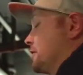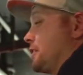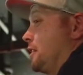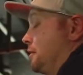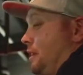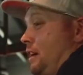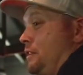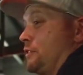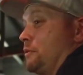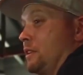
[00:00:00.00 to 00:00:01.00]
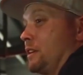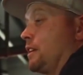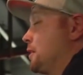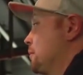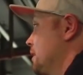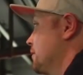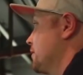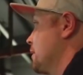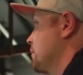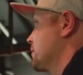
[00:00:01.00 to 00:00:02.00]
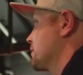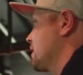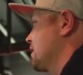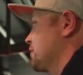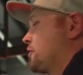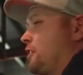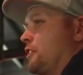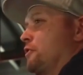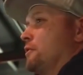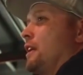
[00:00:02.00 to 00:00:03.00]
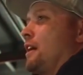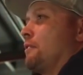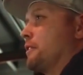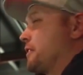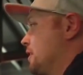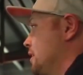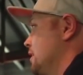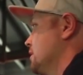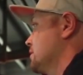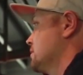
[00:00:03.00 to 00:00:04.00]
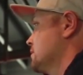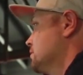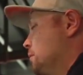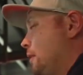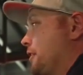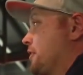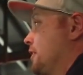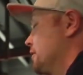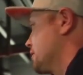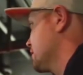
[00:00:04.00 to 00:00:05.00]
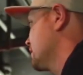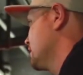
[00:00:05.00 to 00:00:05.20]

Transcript: is he's the one that kind of made it famous. Kind of started doing that with my sounds.